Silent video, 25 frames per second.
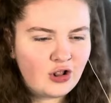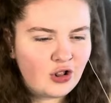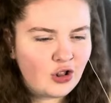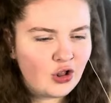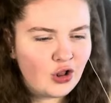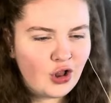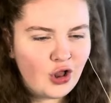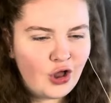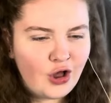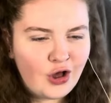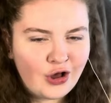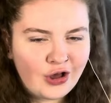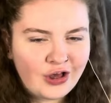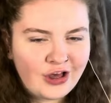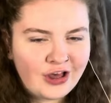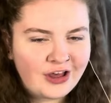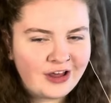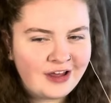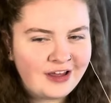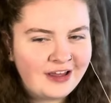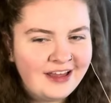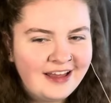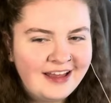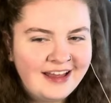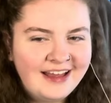Look!
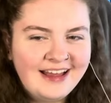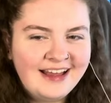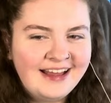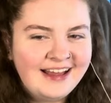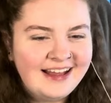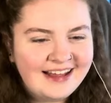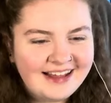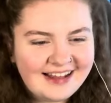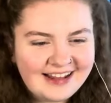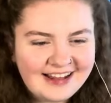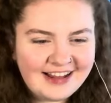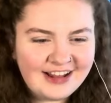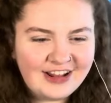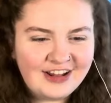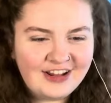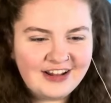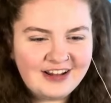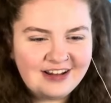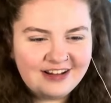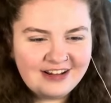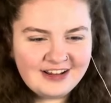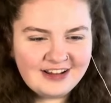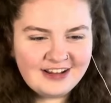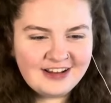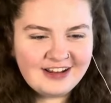
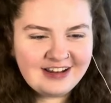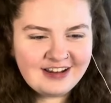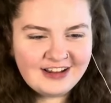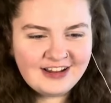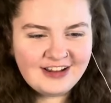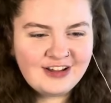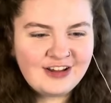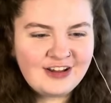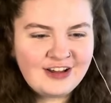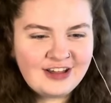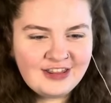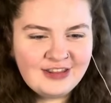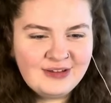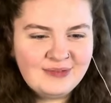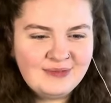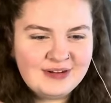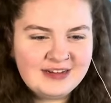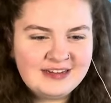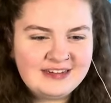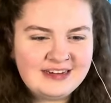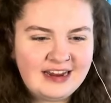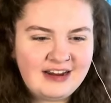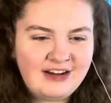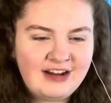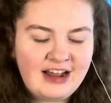Look at the
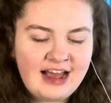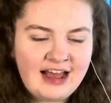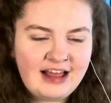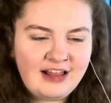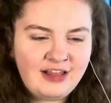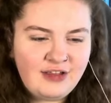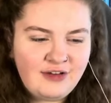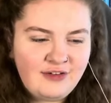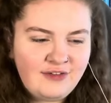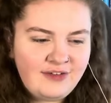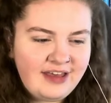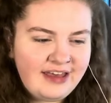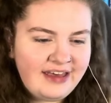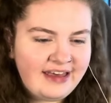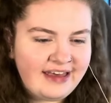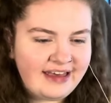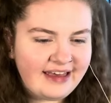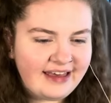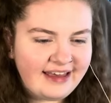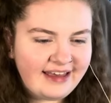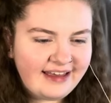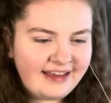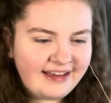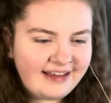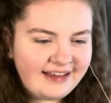material. I love it.